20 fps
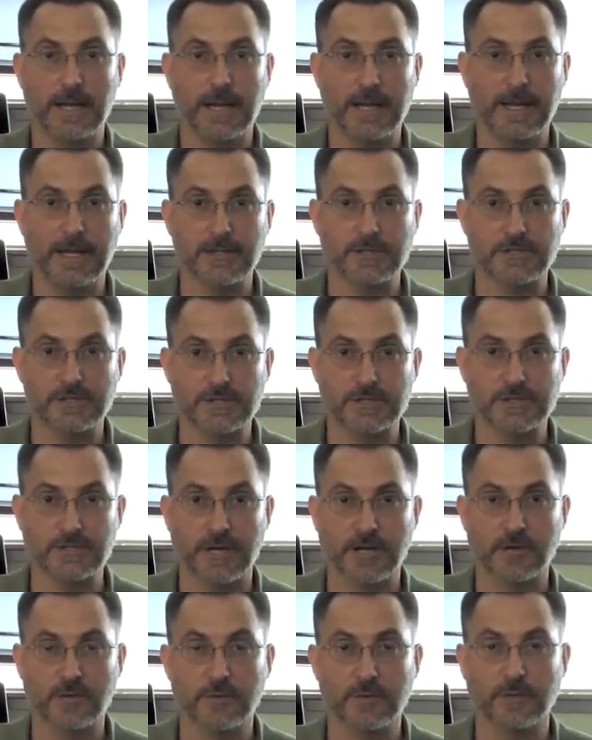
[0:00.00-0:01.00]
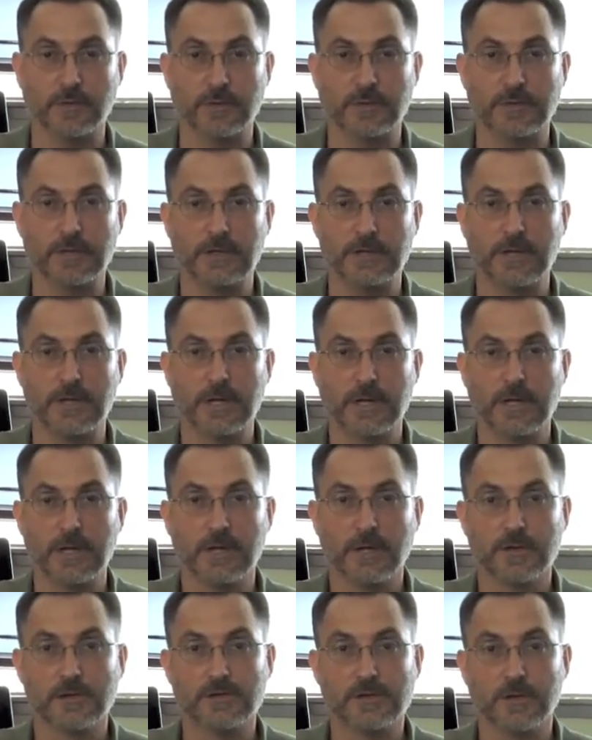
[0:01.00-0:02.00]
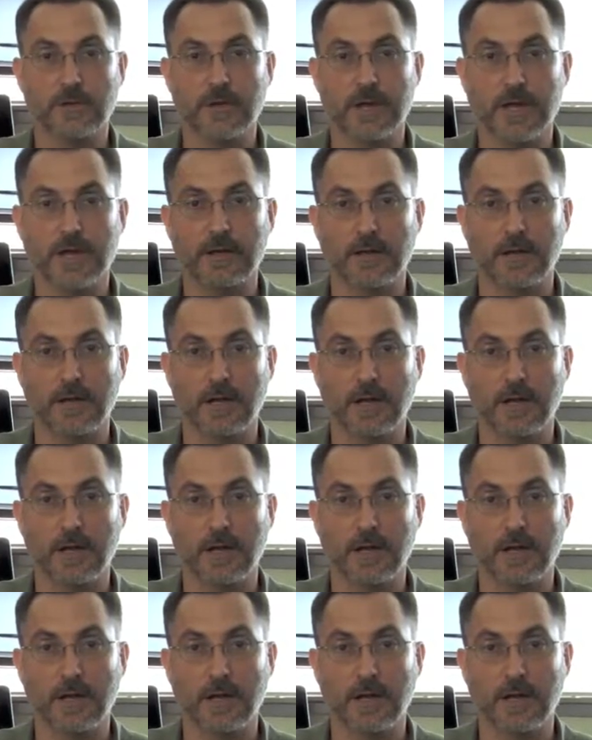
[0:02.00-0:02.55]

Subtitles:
and sustainability so that